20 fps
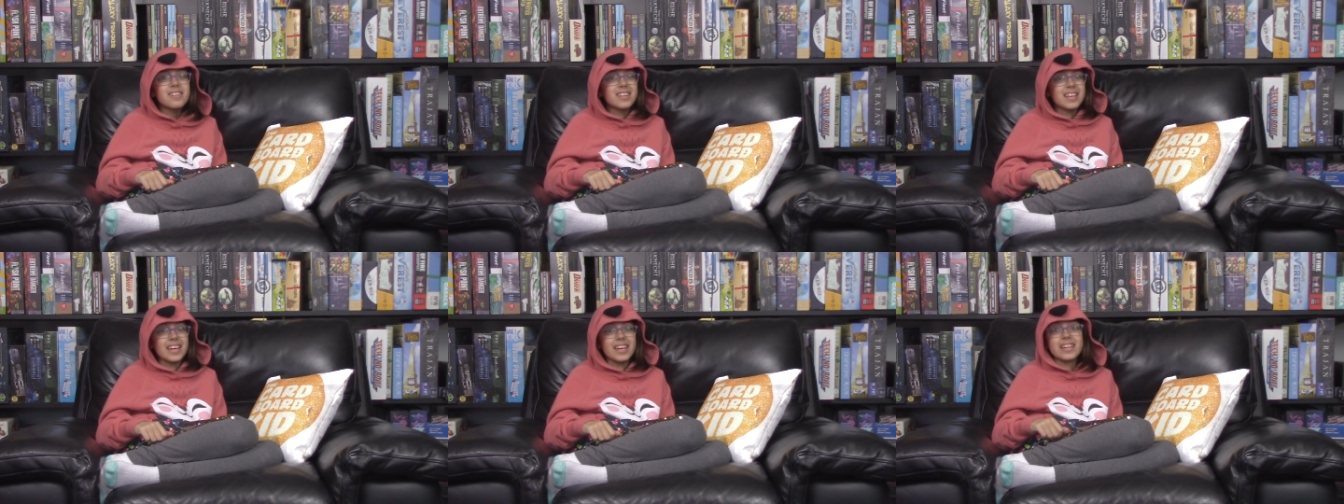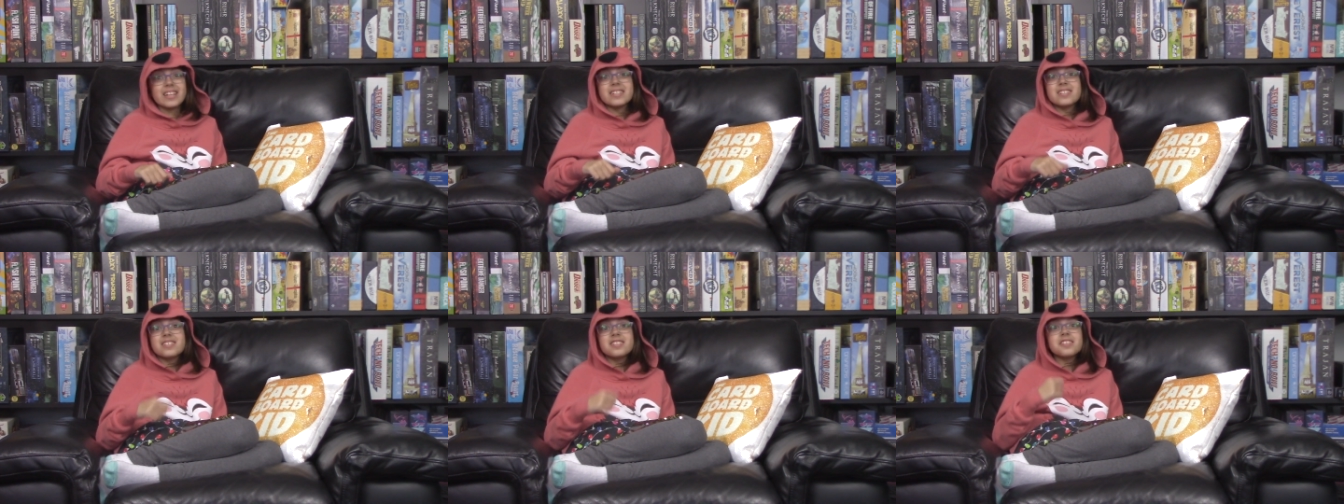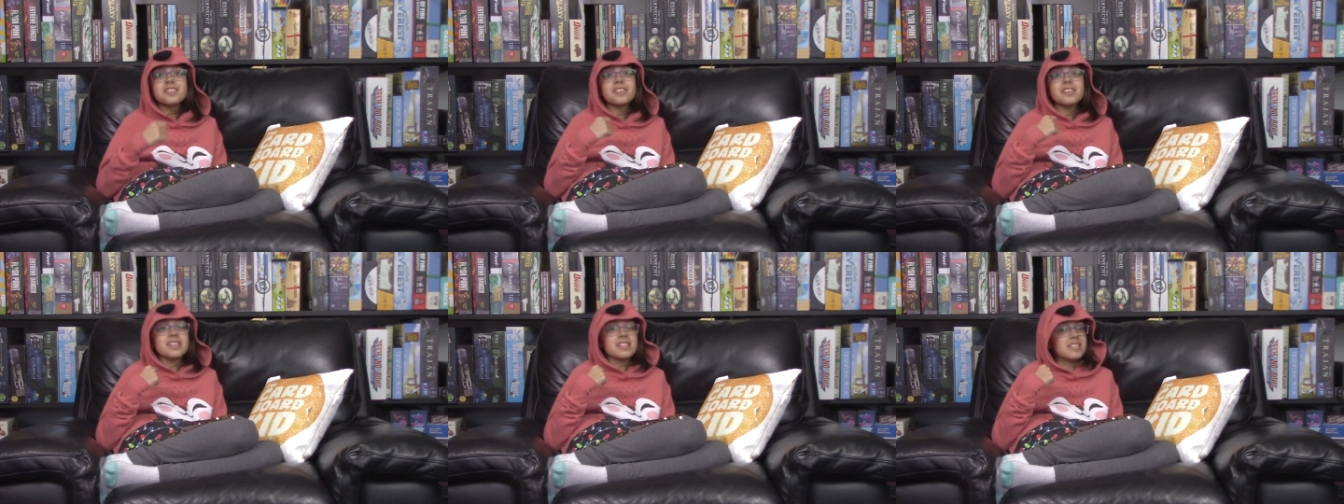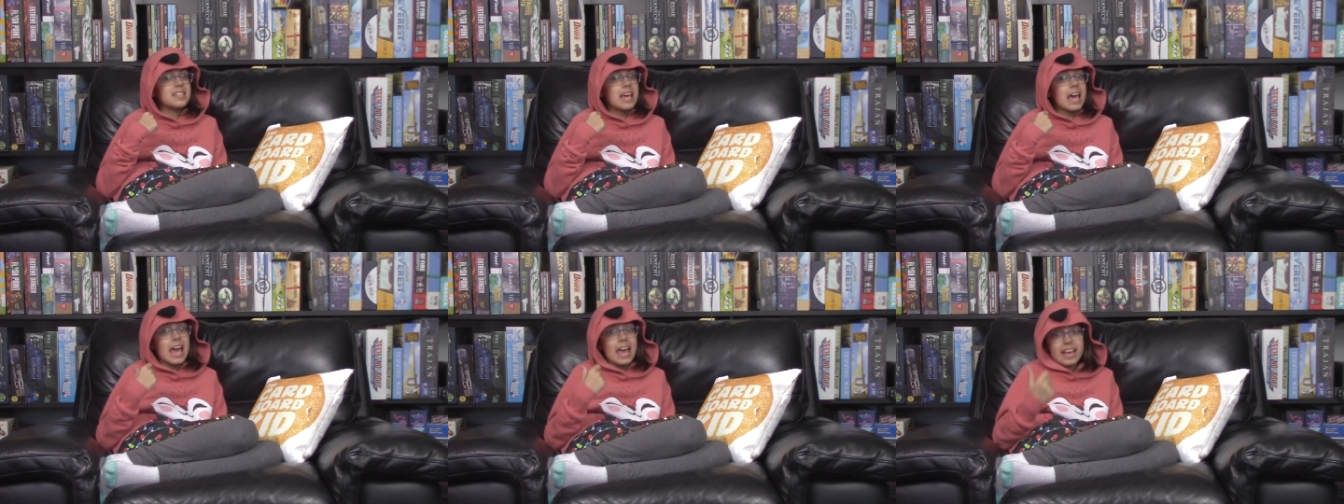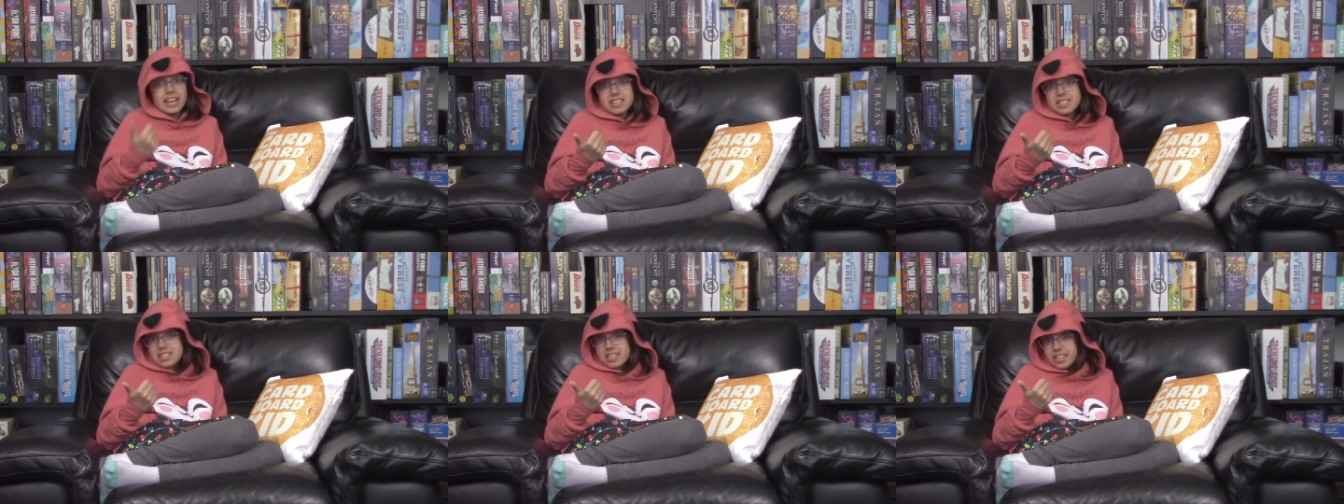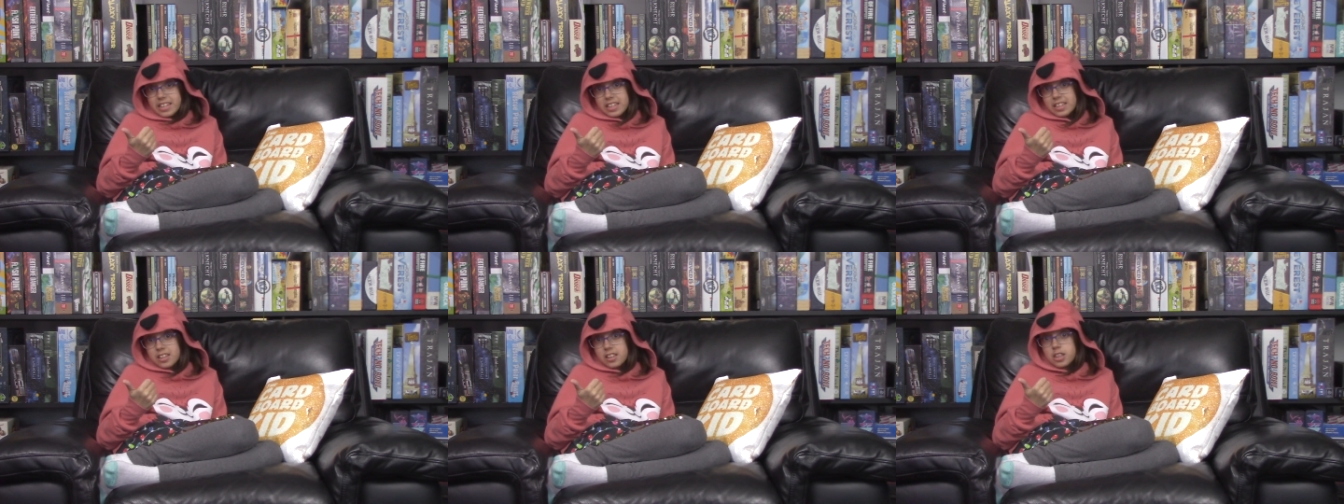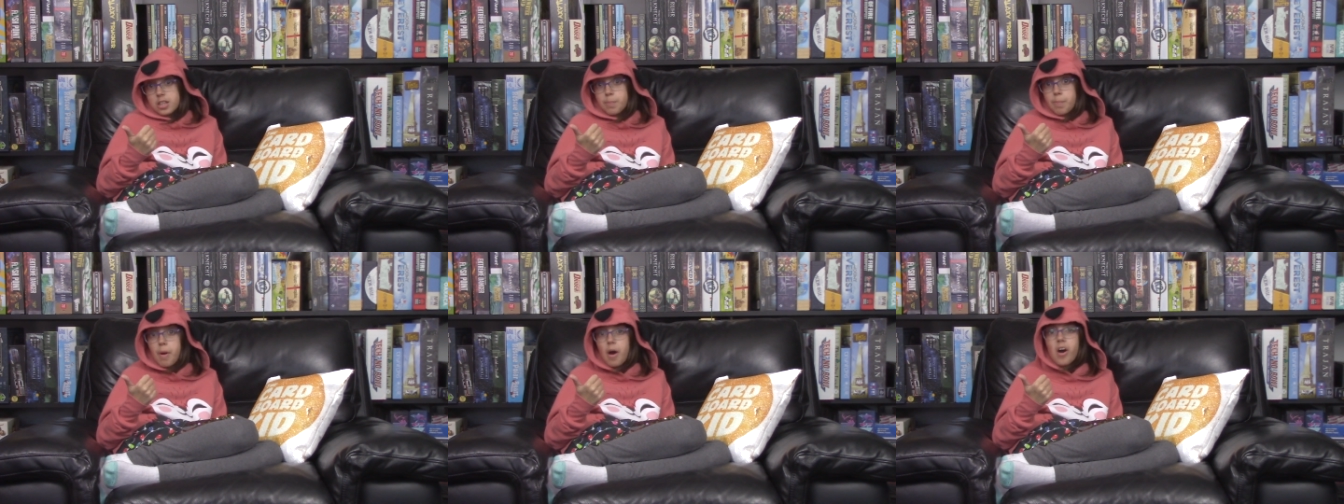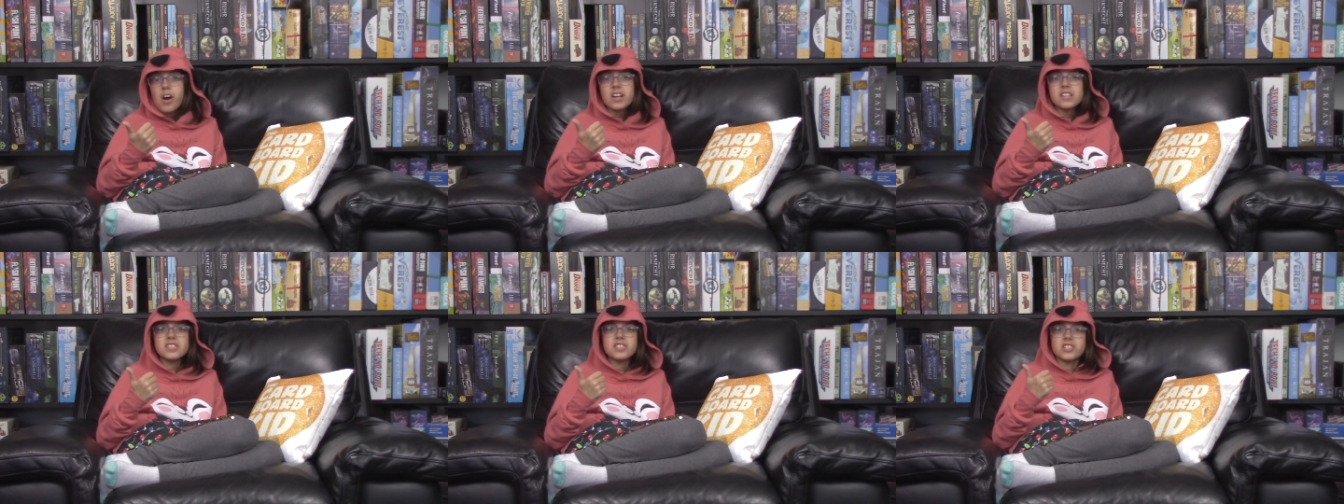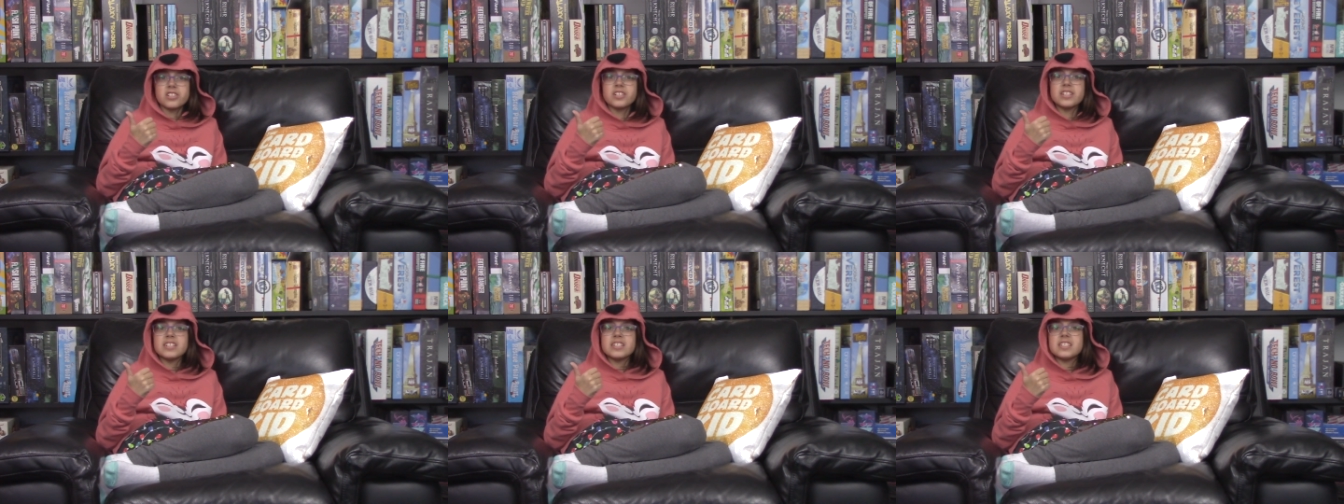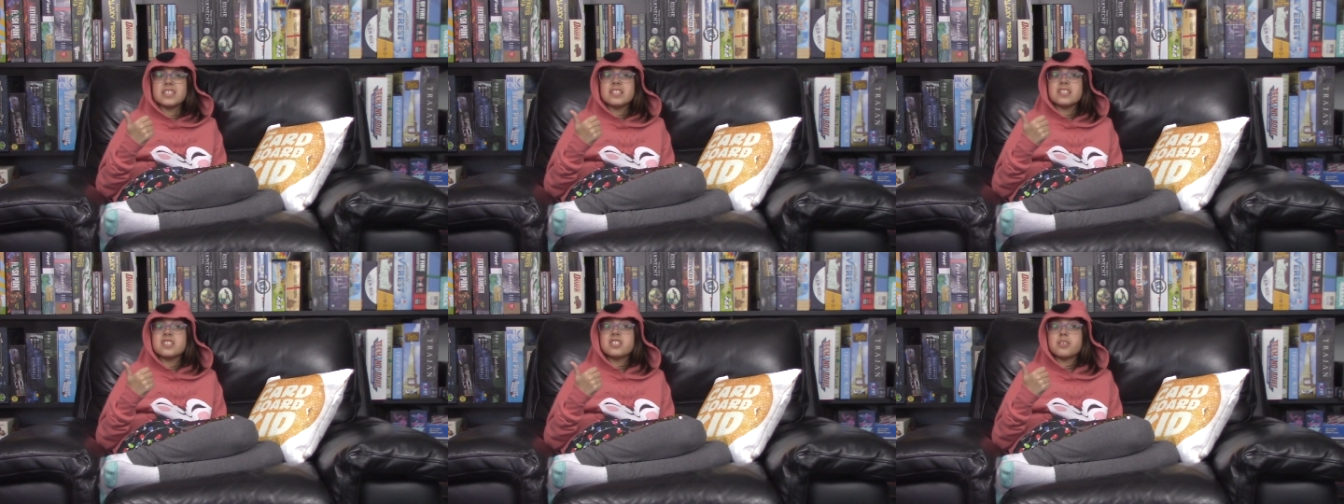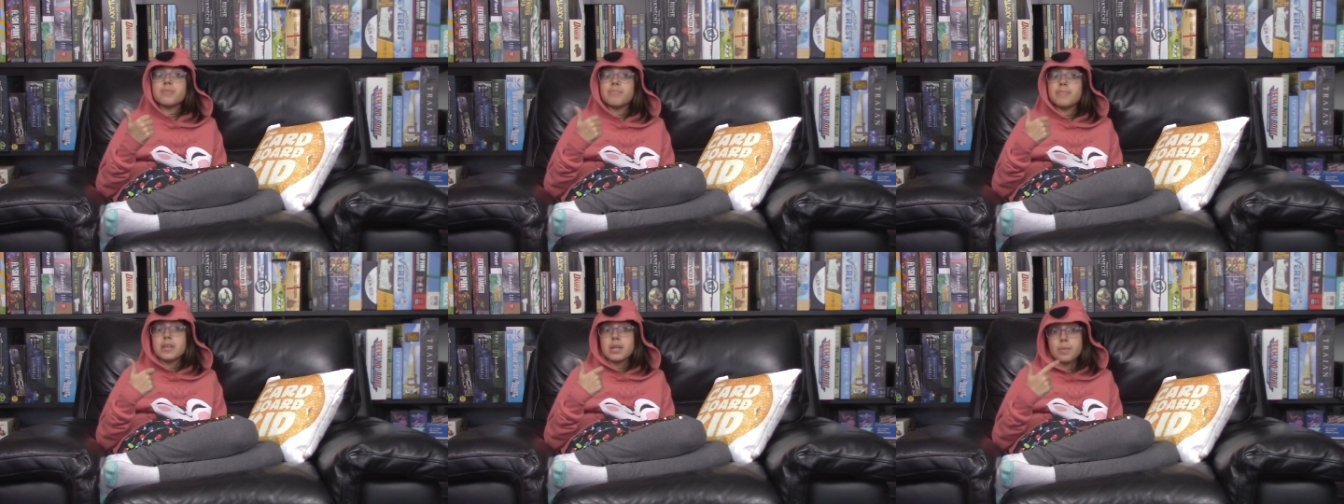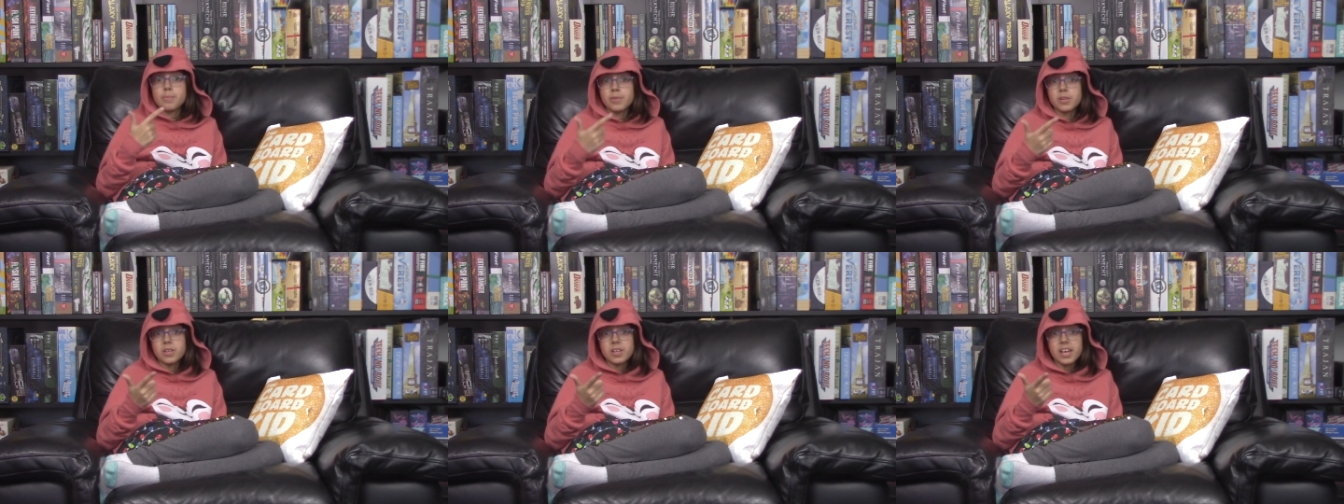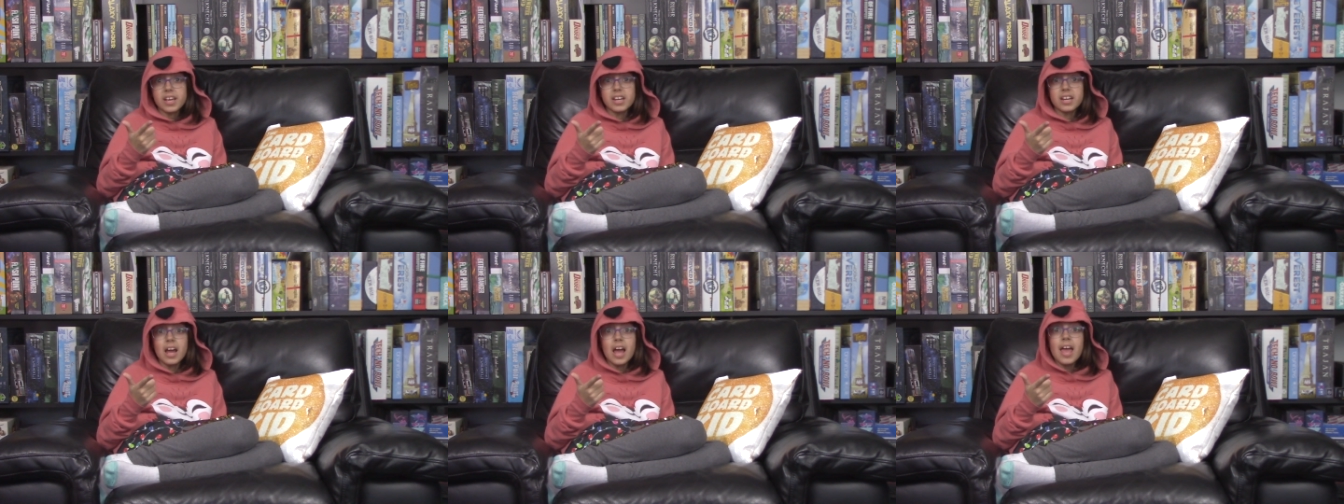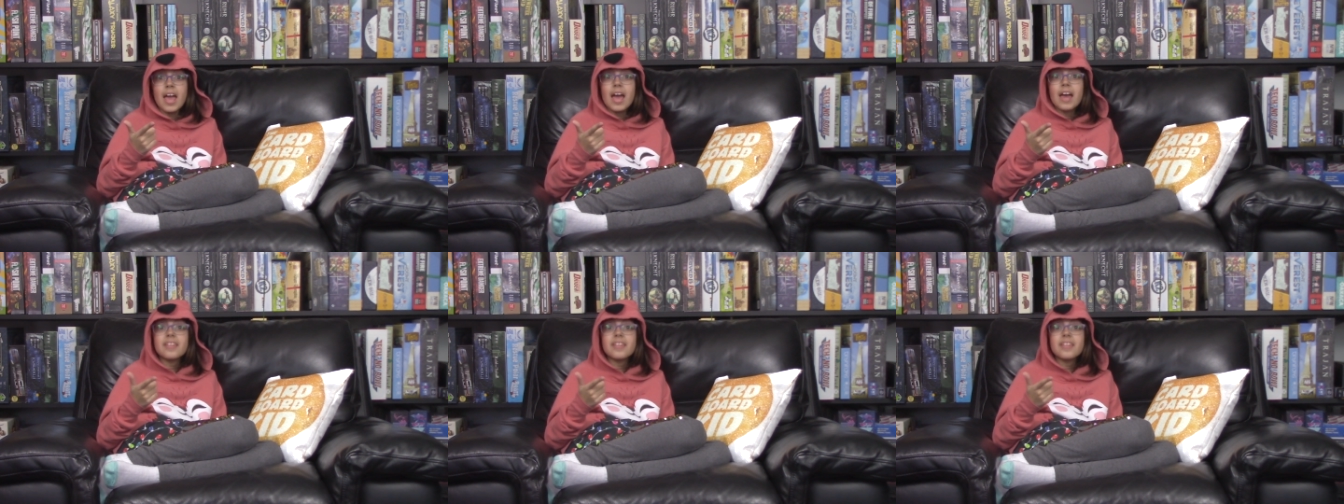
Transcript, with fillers: The insert is excellent, the pawns are easy to manipulate,